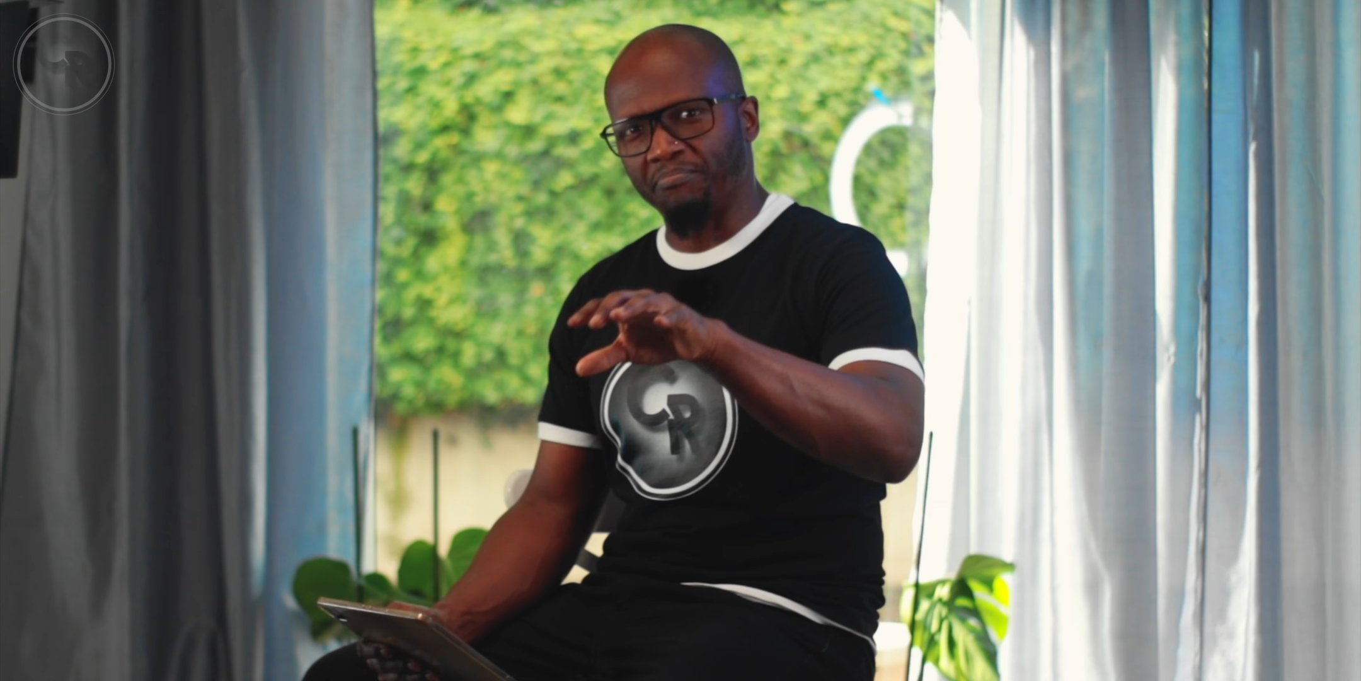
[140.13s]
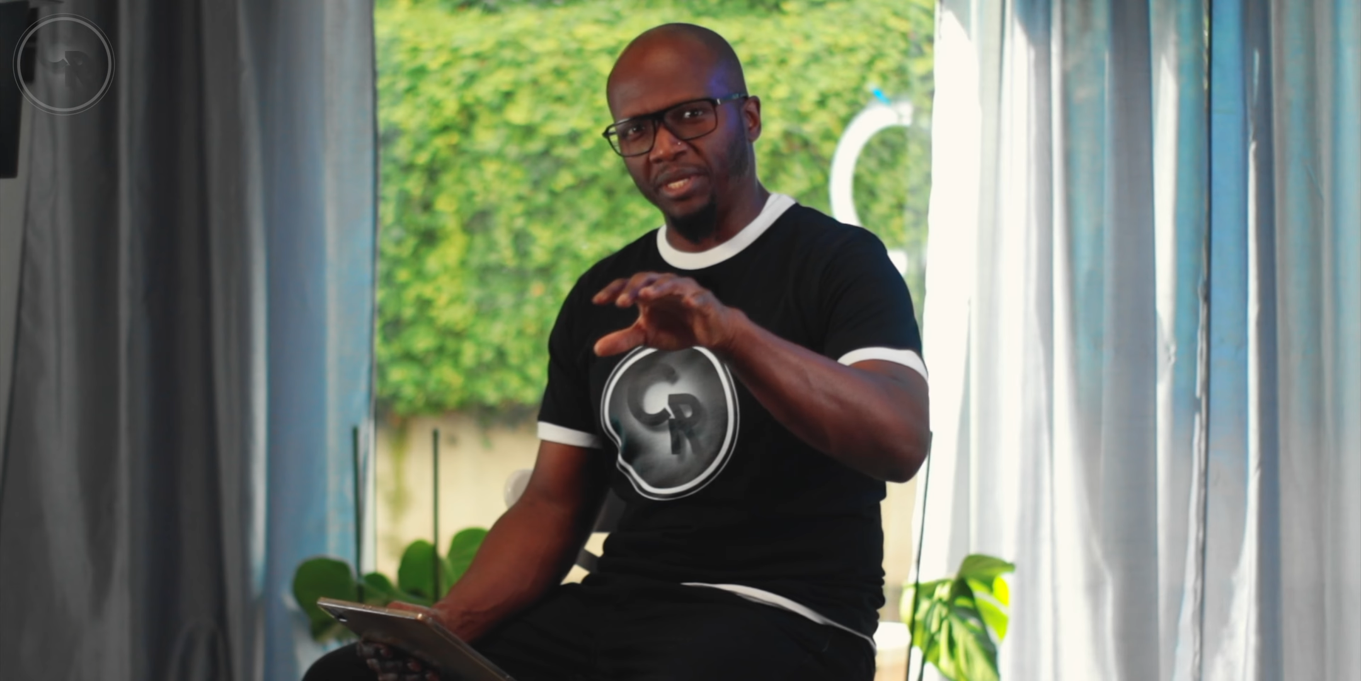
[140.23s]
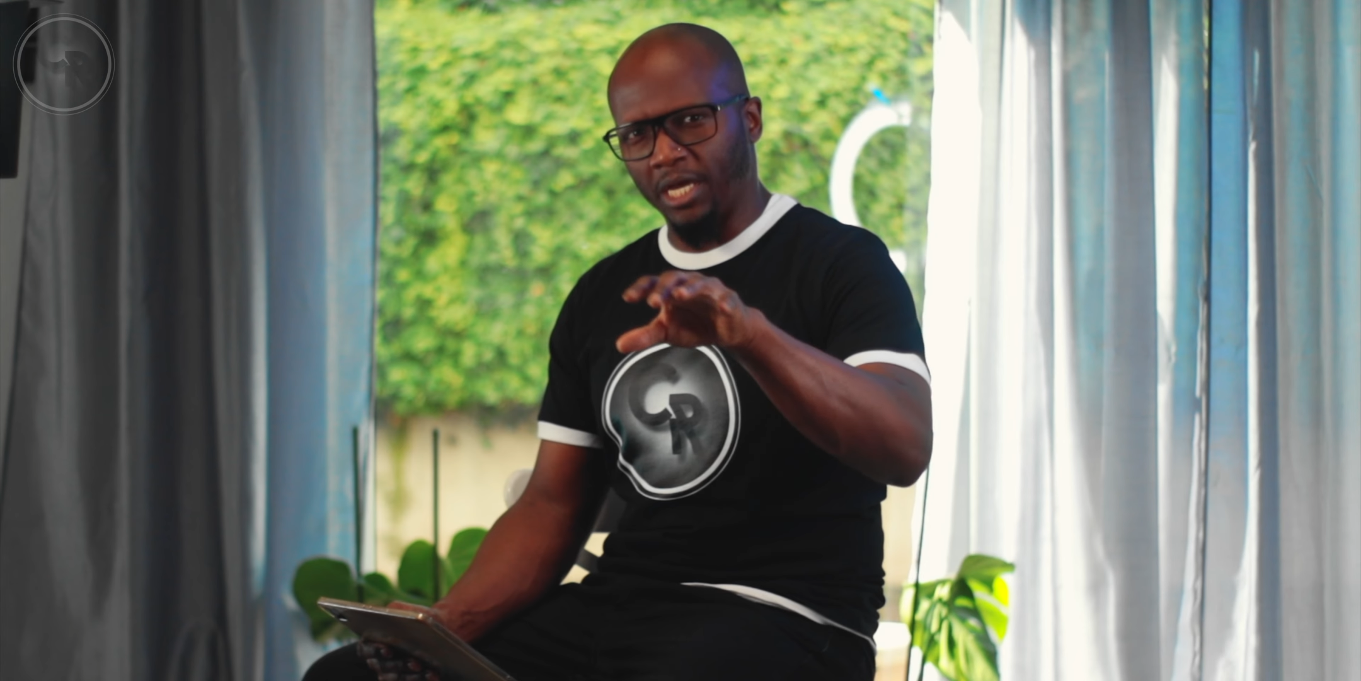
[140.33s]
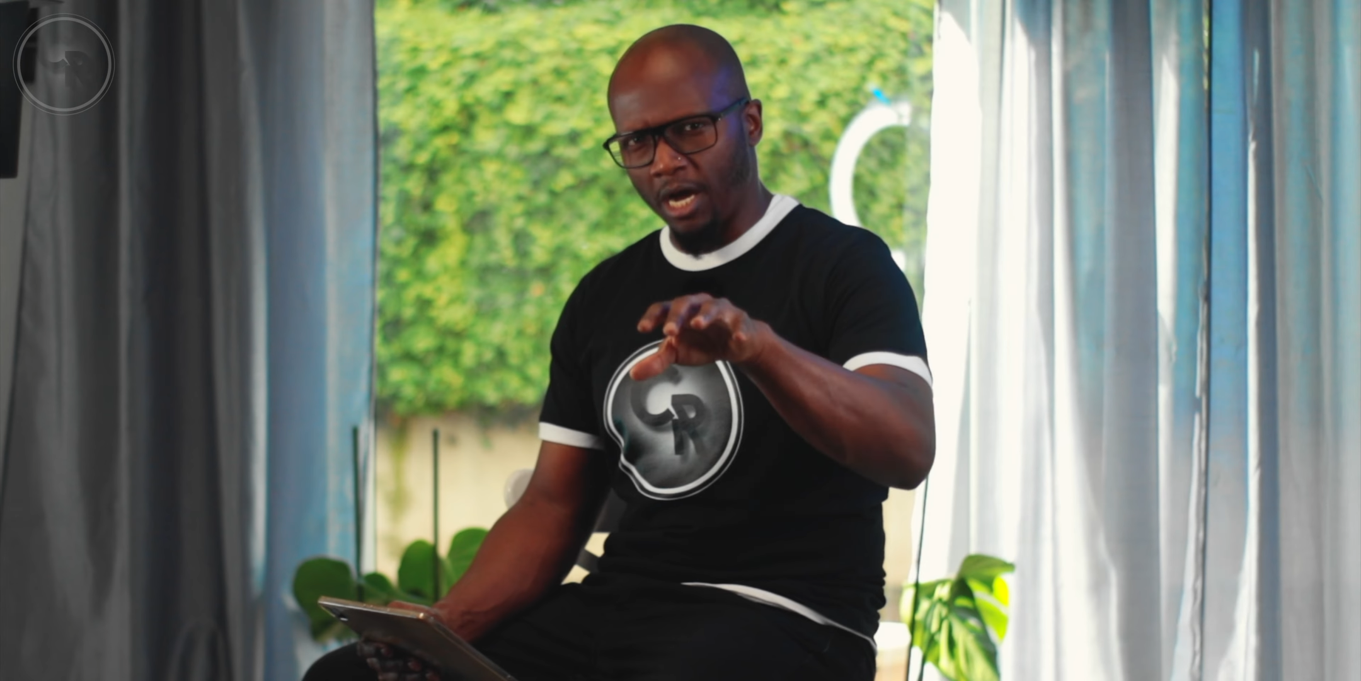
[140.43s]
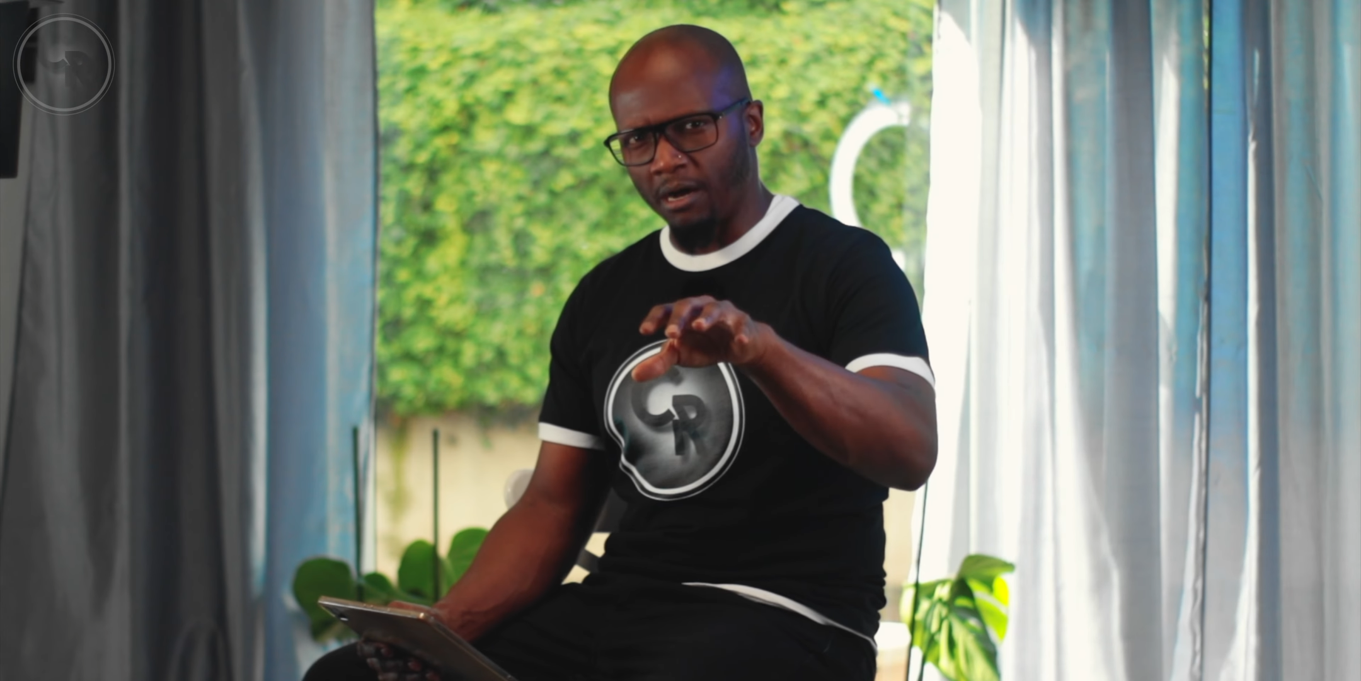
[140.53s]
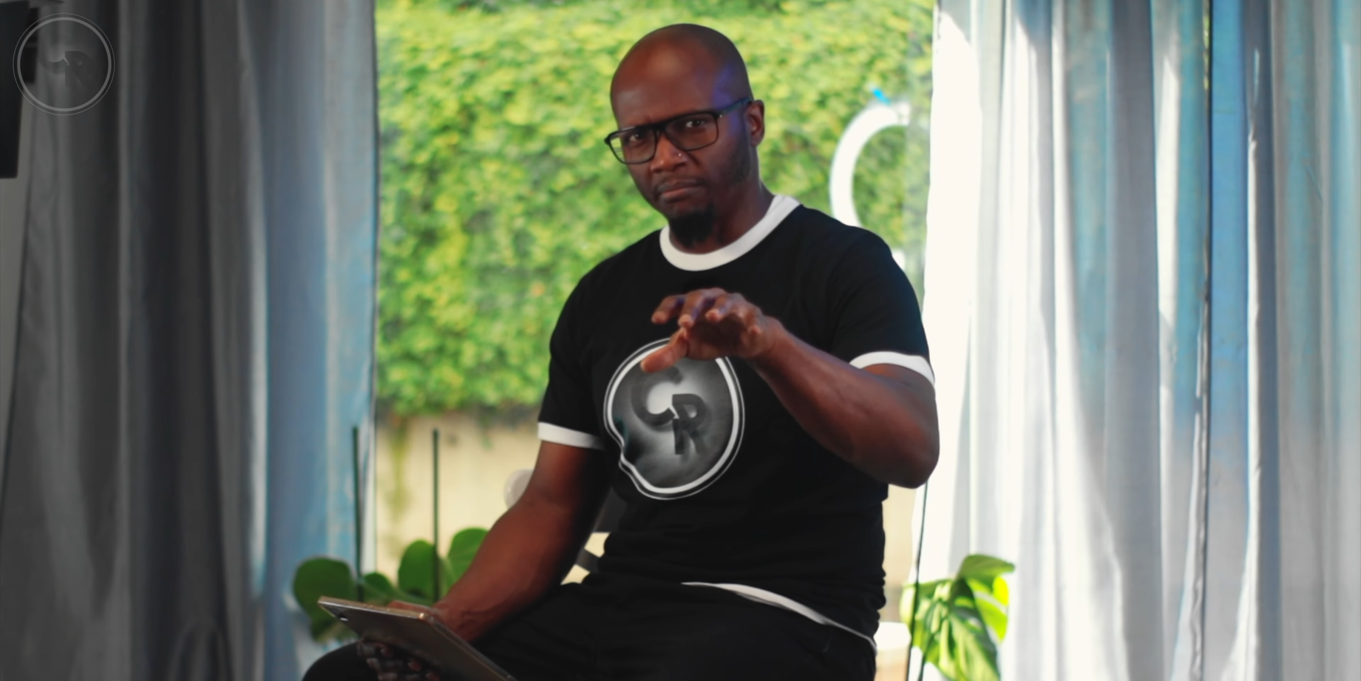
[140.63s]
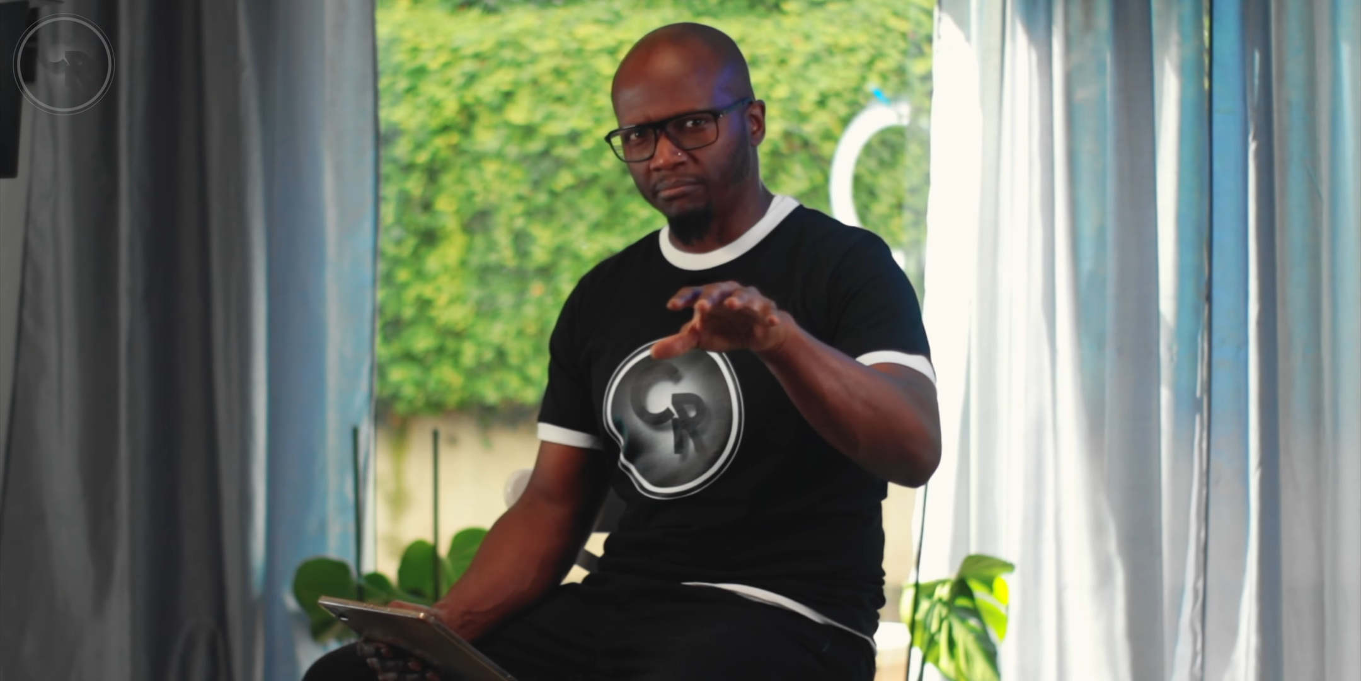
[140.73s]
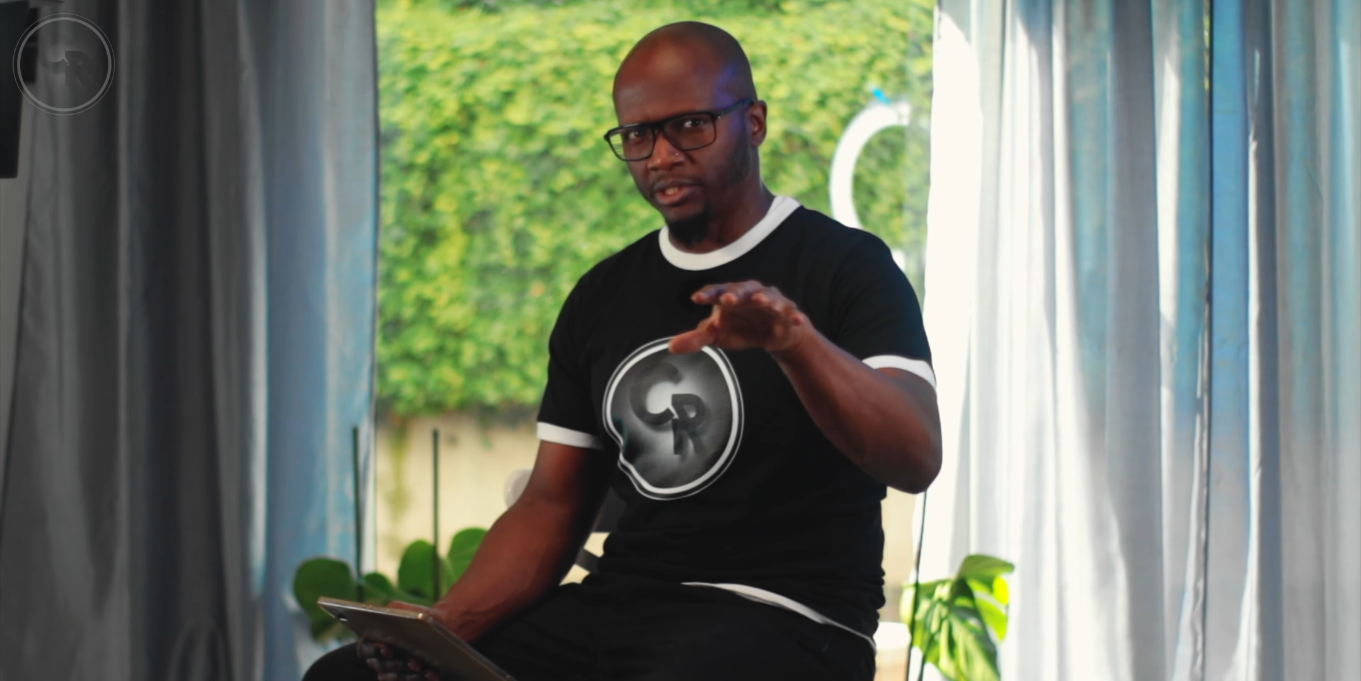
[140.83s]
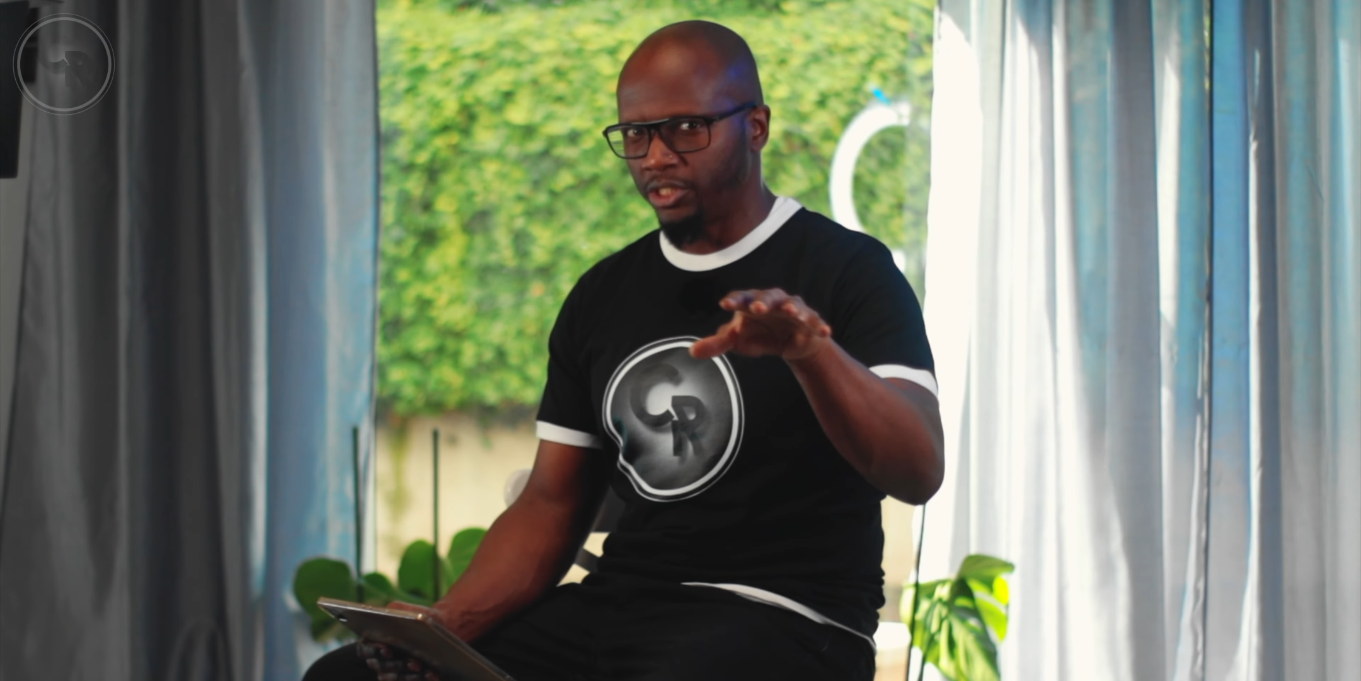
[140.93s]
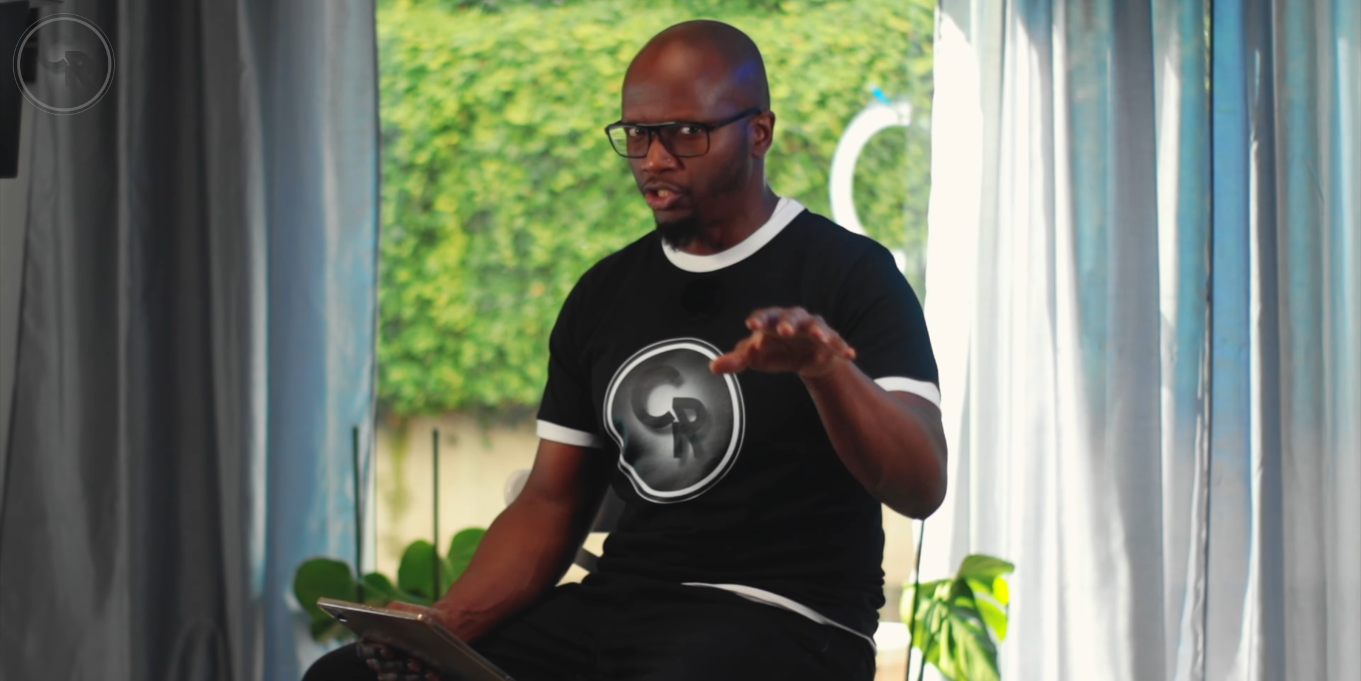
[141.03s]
becomes